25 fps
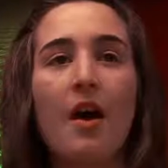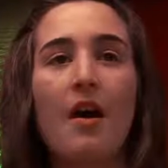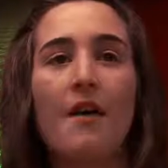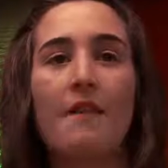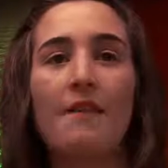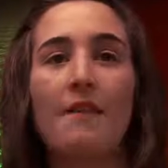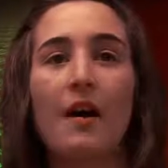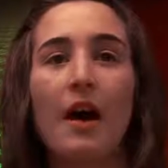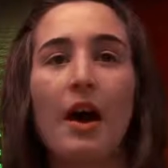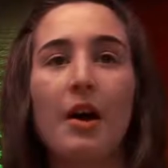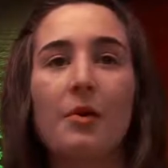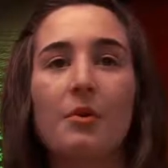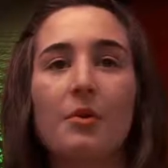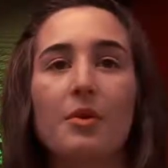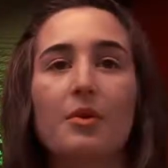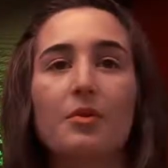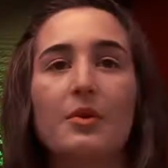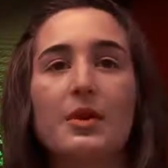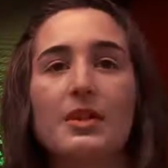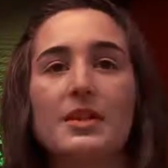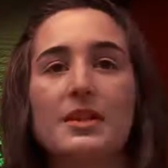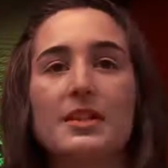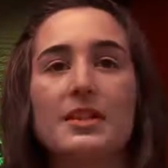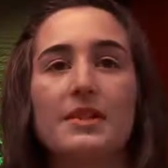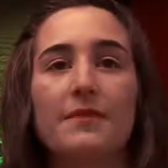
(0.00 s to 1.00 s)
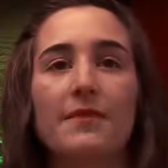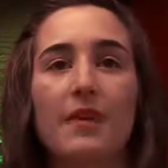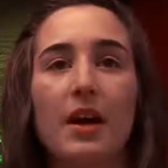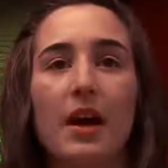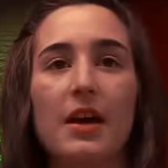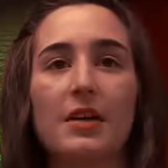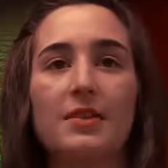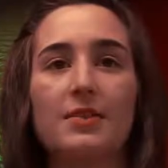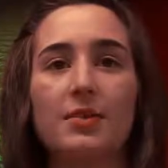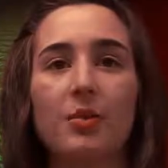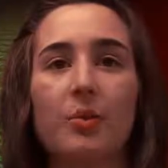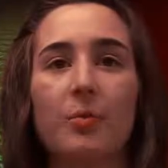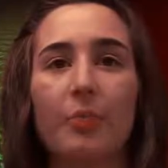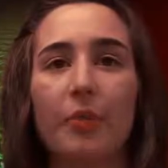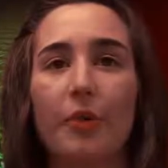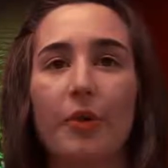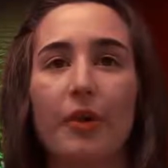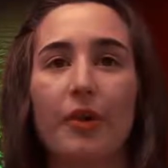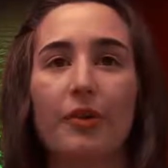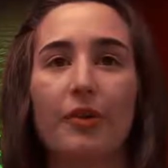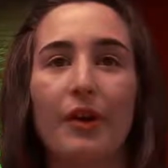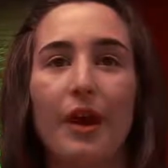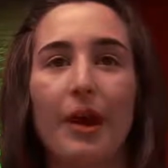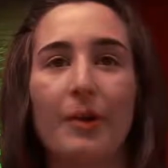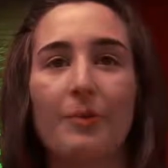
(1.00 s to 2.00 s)
Firewall is a device or
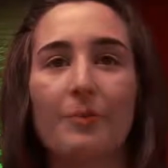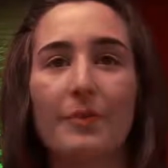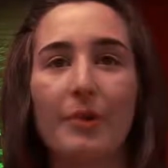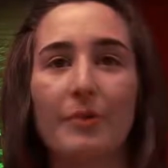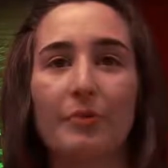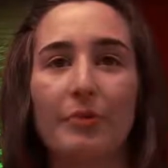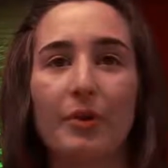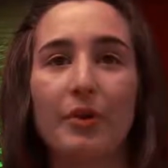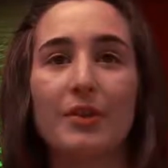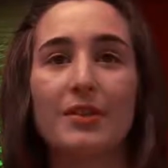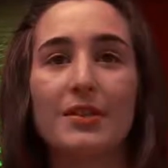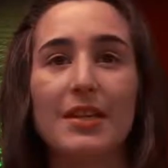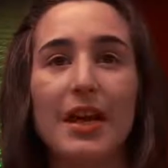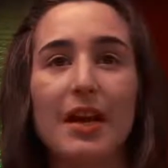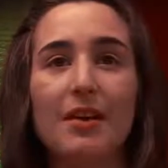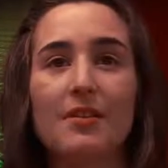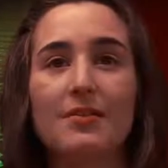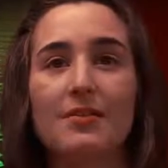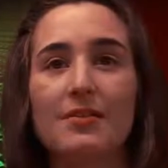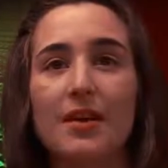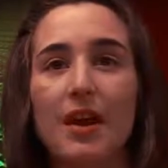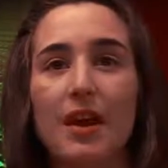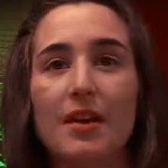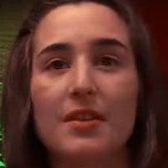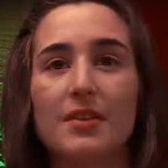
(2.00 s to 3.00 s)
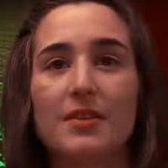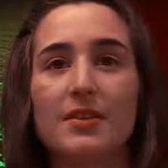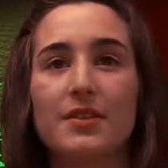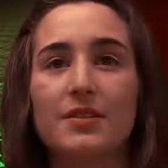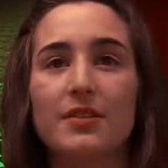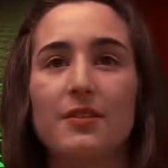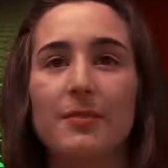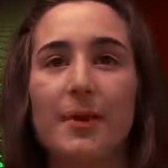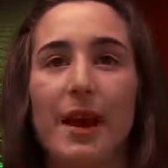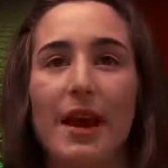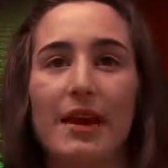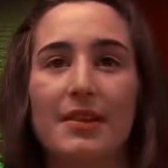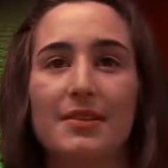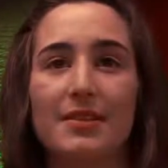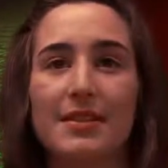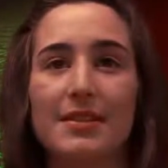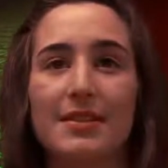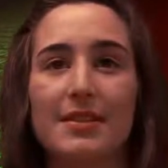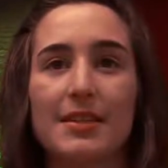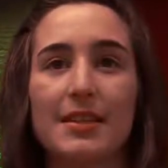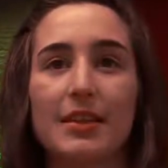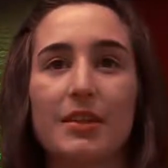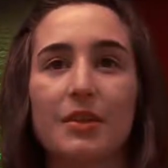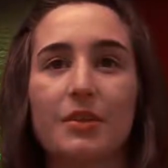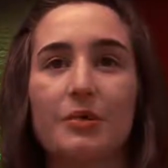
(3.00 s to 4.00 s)
program that blocks outsiders from
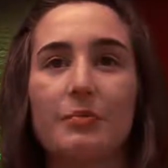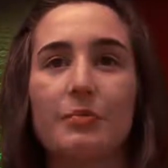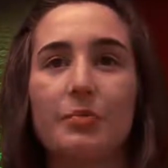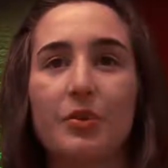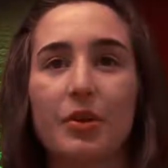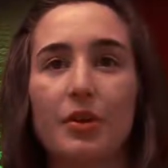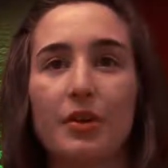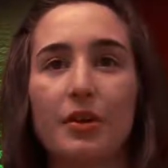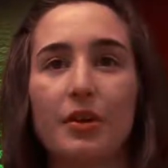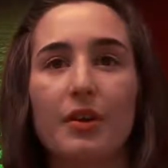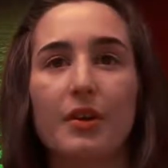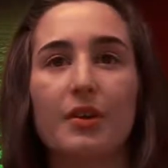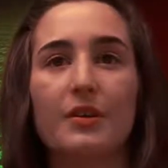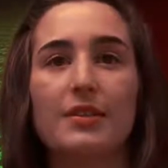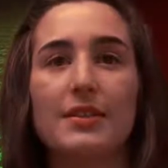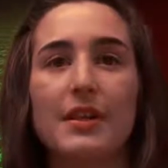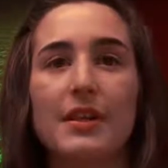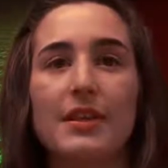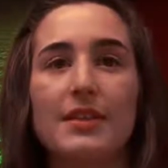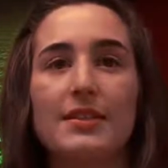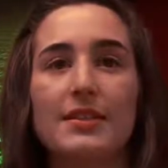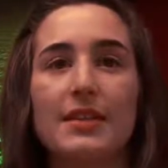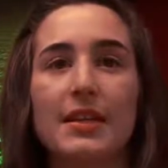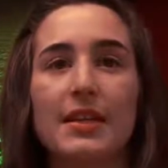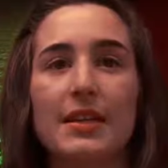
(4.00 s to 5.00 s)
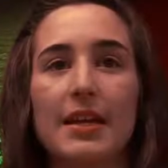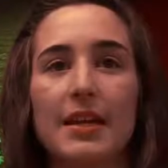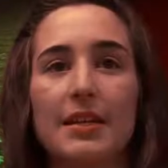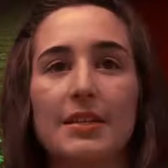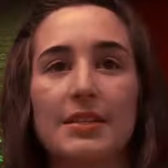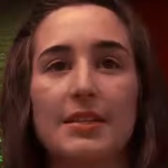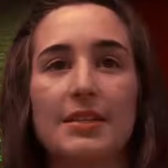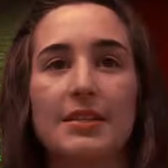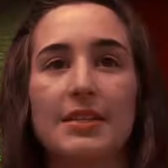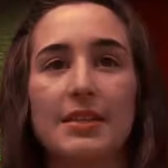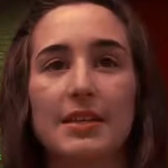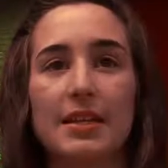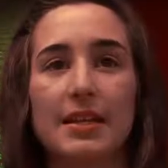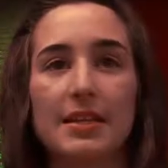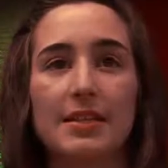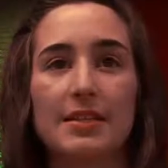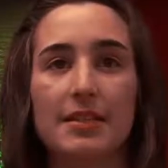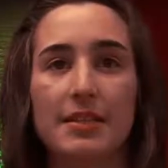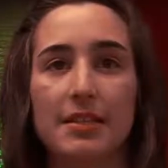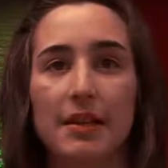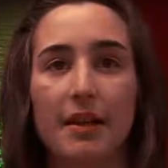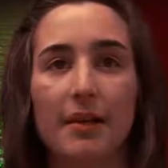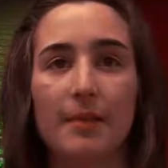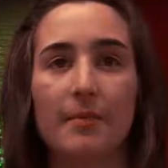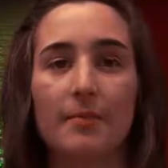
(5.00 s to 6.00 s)
accessing a computer that is connected to the
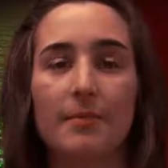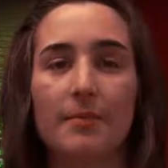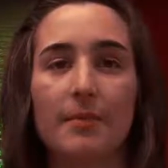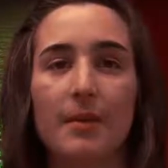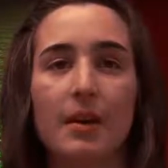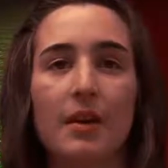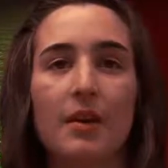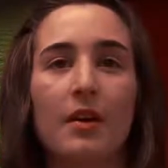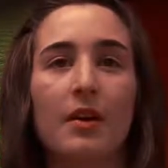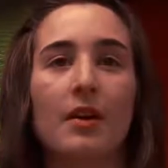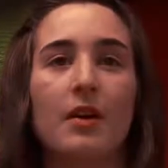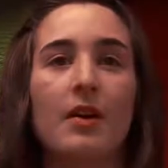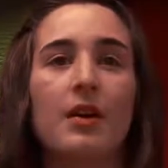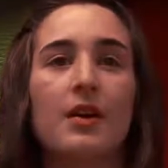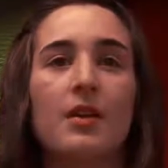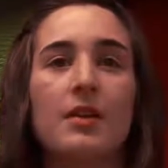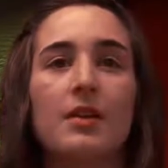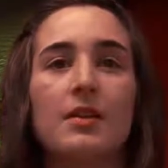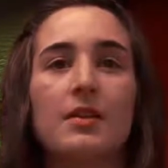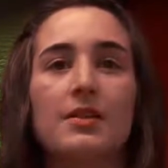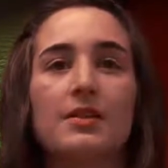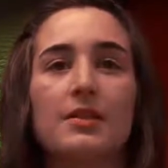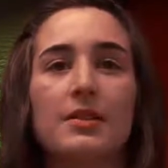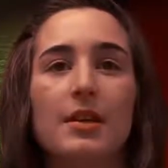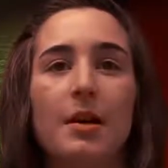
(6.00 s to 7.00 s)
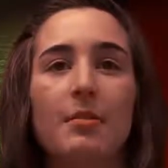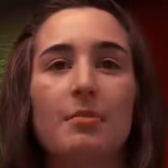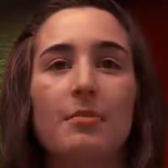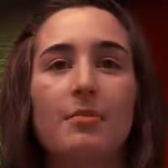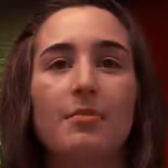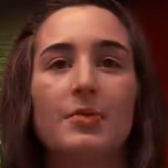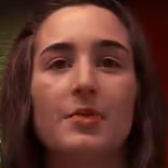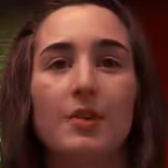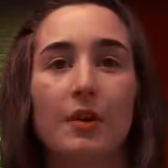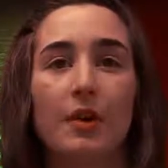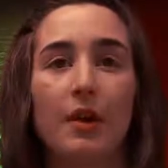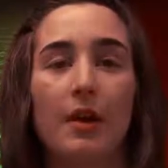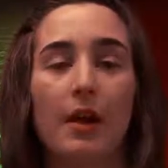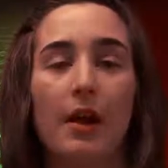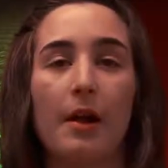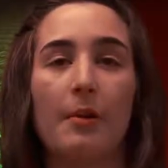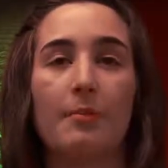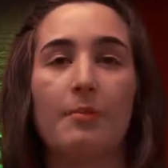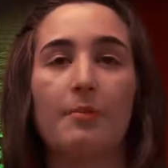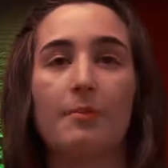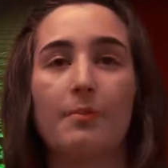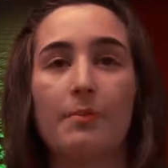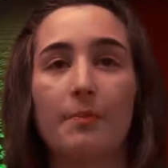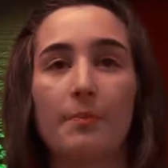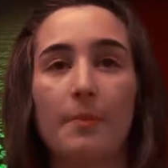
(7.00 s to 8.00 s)
internet. Some
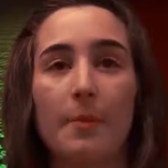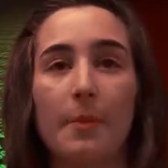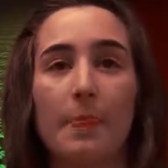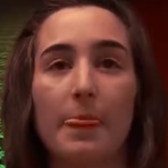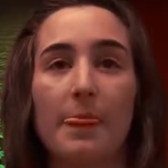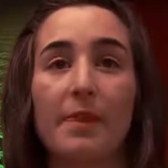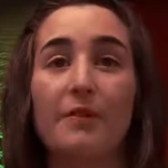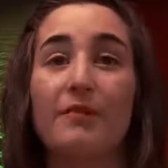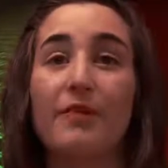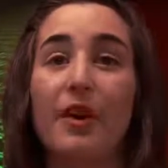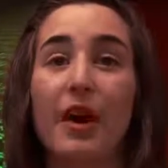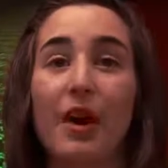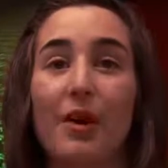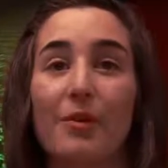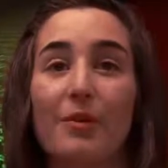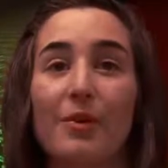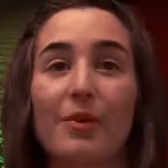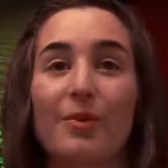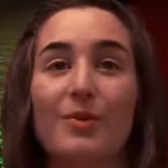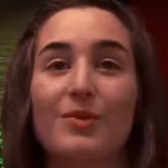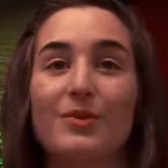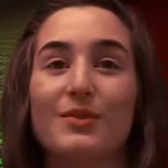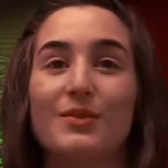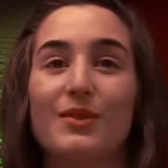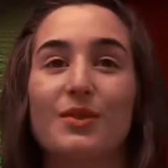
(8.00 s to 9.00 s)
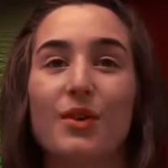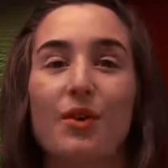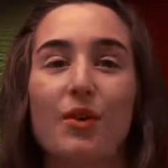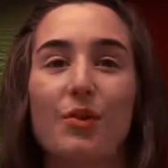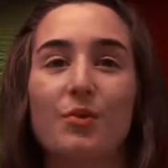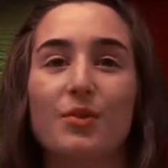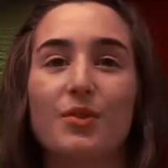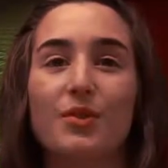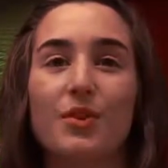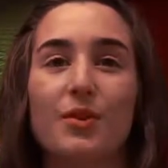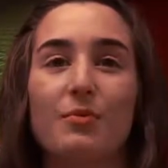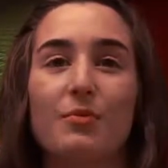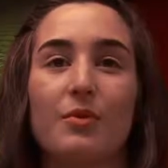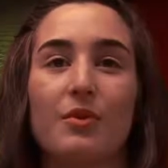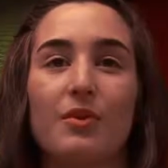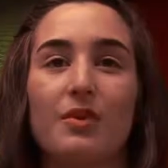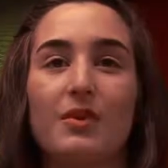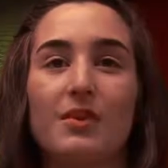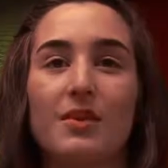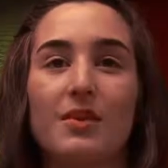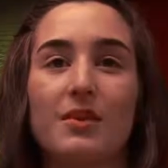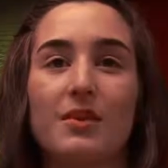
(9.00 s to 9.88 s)
firewalls also monitor